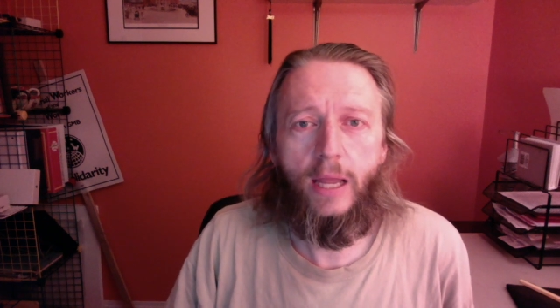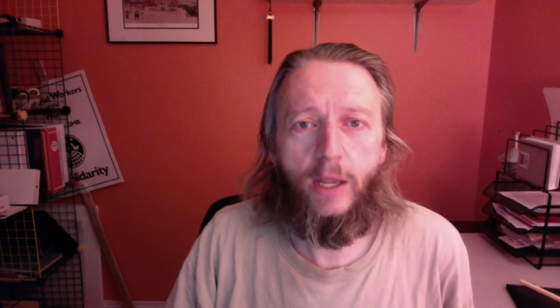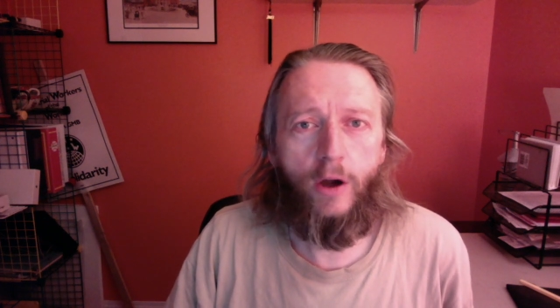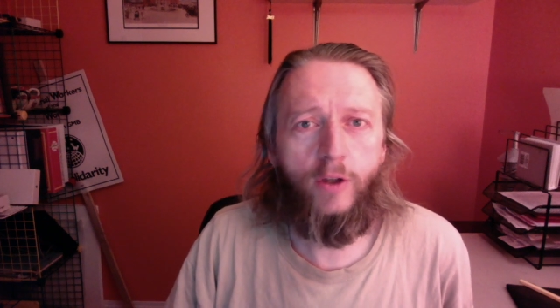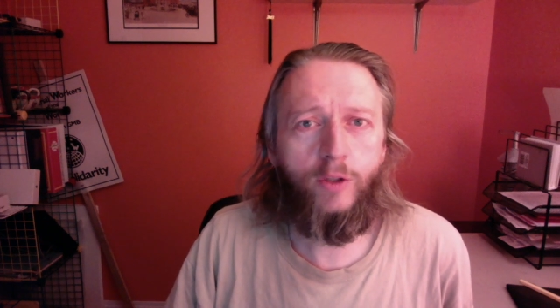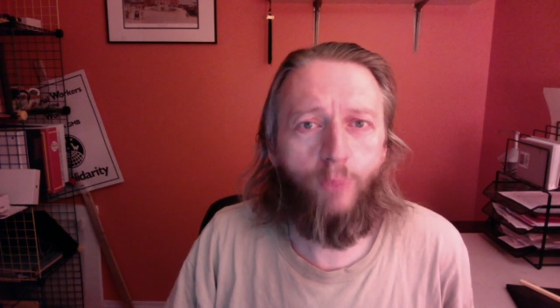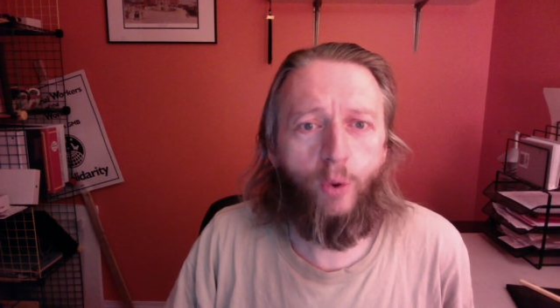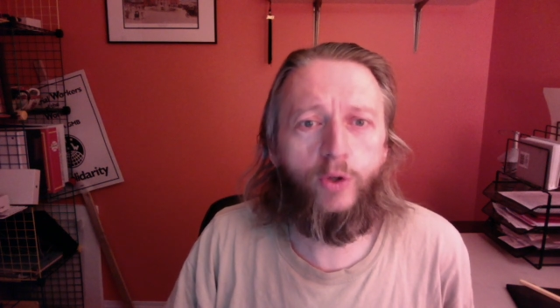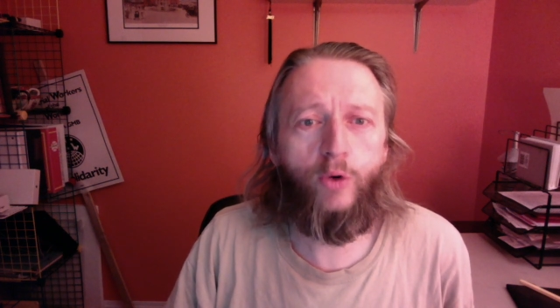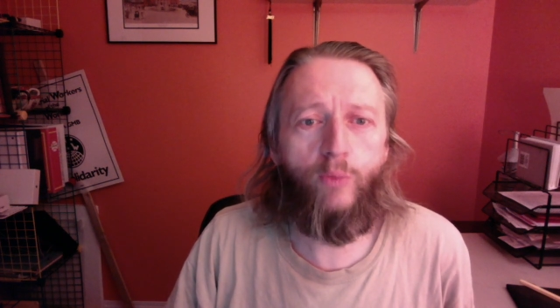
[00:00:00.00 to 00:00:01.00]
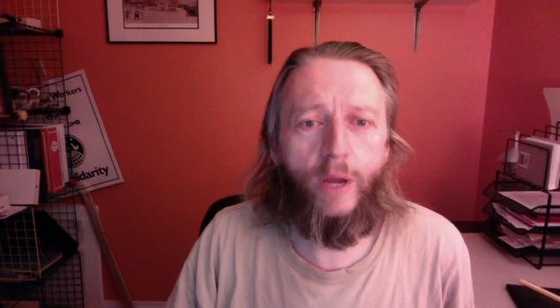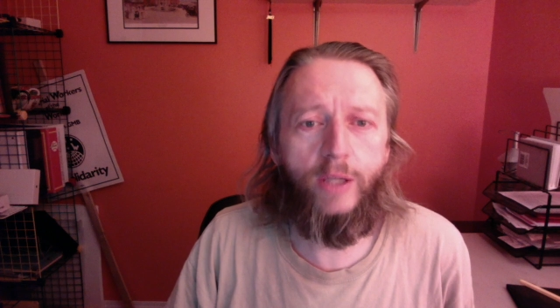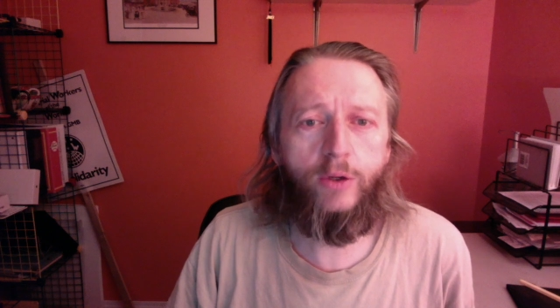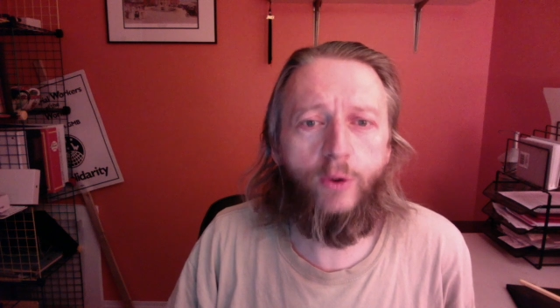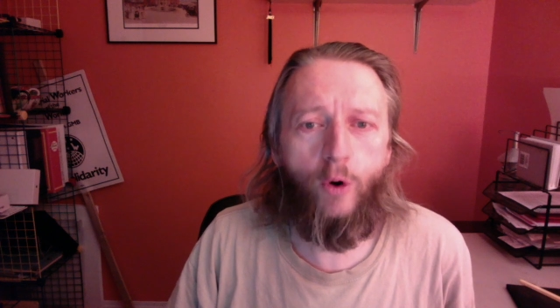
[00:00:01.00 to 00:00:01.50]
It costs more to
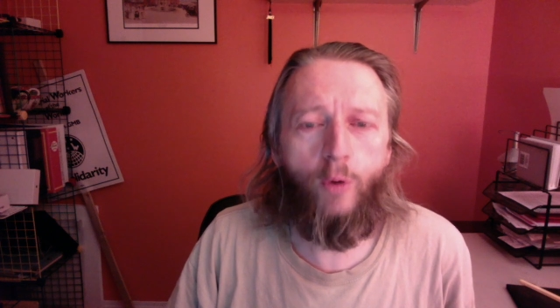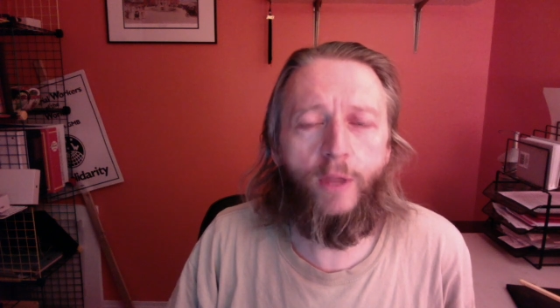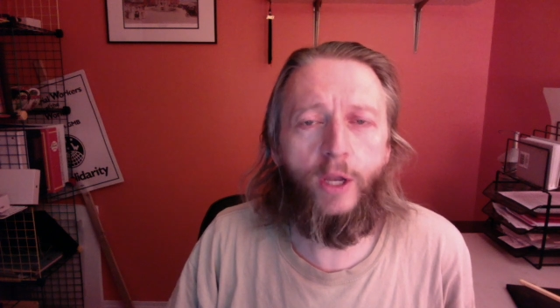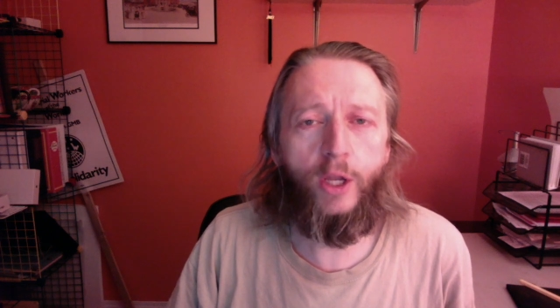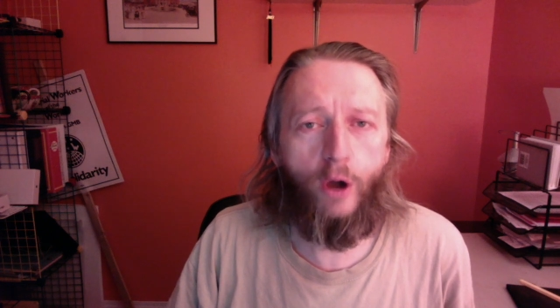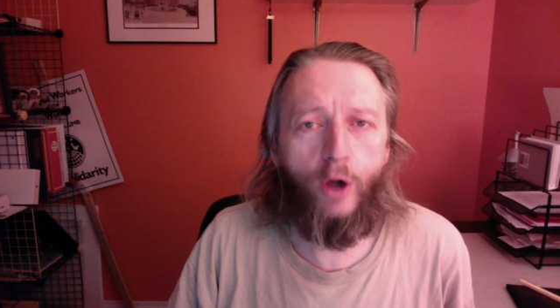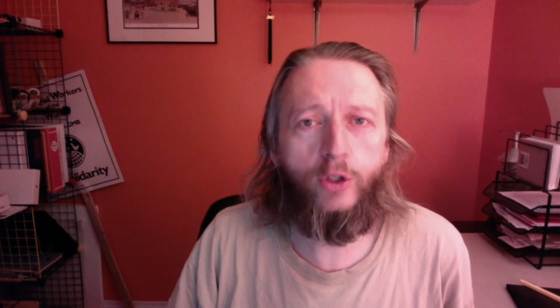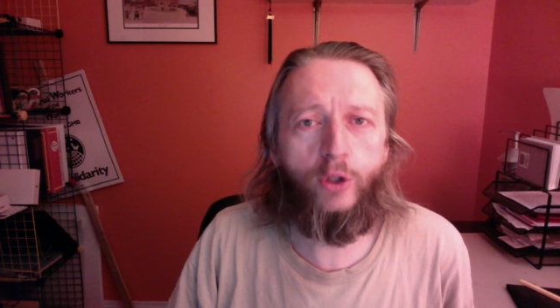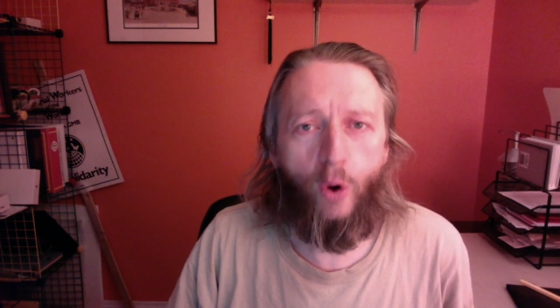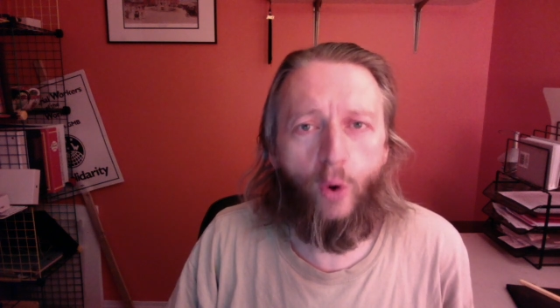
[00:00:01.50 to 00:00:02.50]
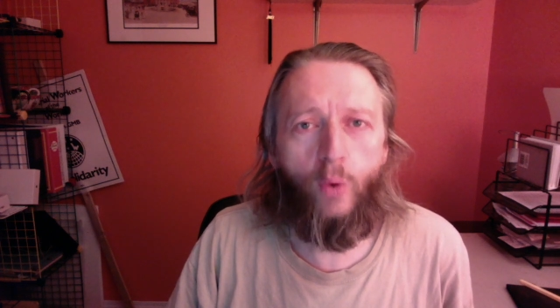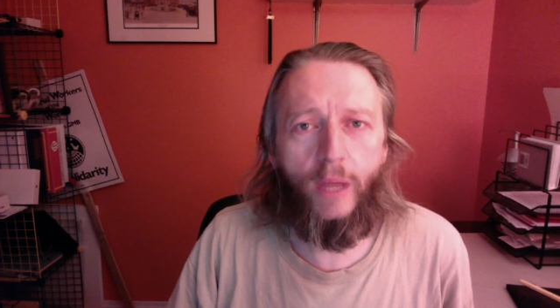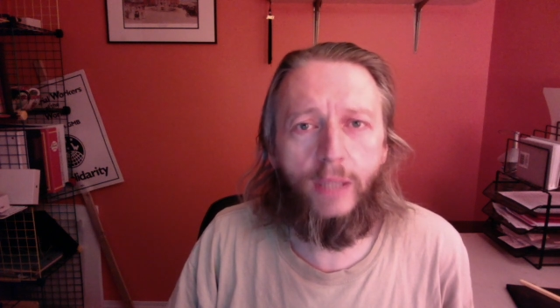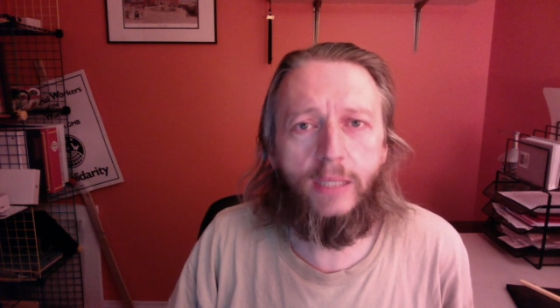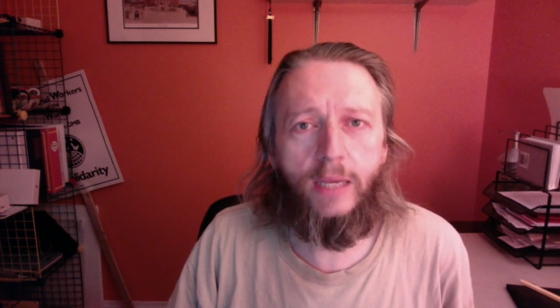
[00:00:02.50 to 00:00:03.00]
rent a home than it costs to own
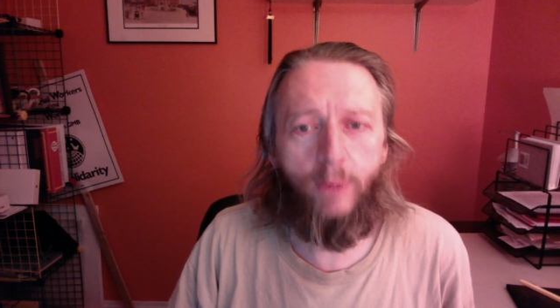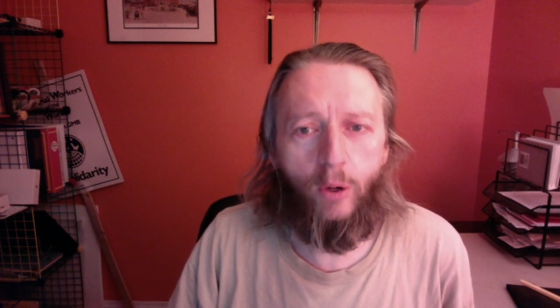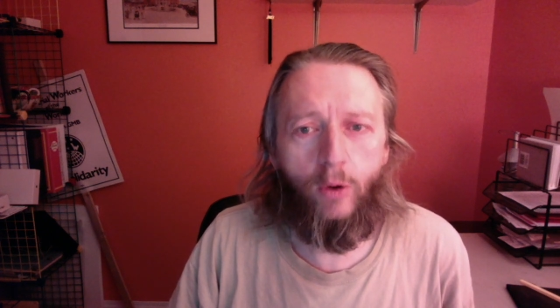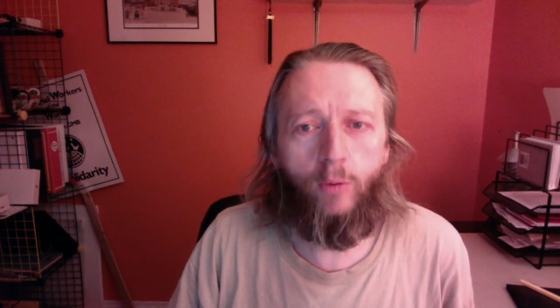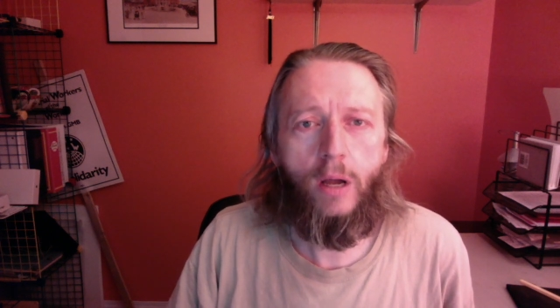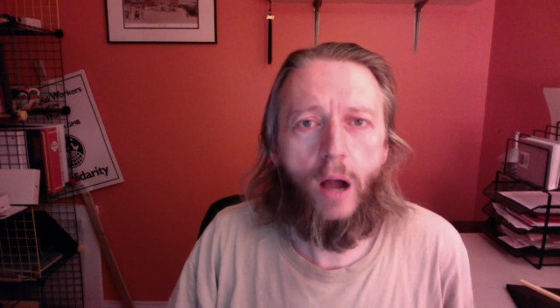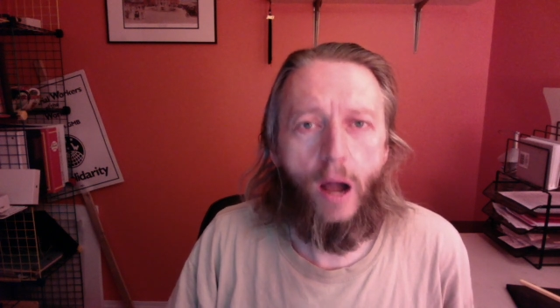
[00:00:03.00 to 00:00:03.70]
that same home.